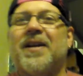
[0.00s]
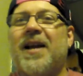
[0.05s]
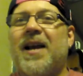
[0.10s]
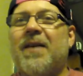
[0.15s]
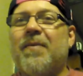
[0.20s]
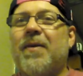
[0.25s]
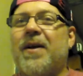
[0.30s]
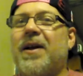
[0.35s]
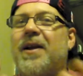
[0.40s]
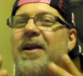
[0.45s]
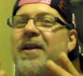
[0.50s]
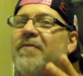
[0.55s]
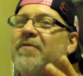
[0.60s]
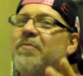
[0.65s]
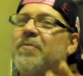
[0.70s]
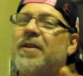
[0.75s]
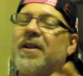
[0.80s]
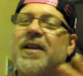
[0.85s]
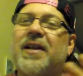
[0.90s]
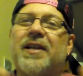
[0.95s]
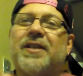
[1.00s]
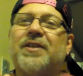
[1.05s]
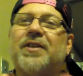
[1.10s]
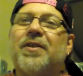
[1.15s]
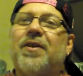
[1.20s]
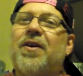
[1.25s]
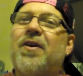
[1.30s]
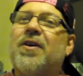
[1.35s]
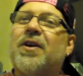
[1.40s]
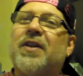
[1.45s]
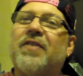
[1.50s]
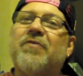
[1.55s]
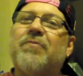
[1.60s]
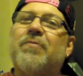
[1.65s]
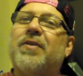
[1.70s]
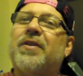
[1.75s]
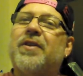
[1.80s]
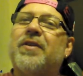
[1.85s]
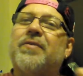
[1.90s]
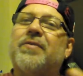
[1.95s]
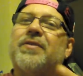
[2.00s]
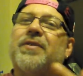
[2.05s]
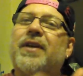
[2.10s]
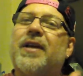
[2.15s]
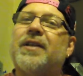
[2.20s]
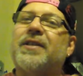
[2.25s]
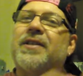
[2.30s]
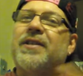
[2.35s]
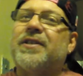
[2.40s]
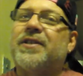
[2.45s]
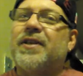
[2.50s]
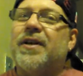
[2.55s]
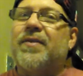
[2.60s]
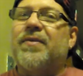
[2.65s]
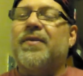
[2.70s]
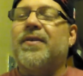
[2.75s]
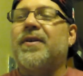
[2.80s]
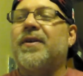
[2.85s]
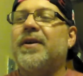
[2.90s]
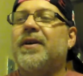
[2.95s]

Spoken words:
And everybody gets along and everybody understands each other.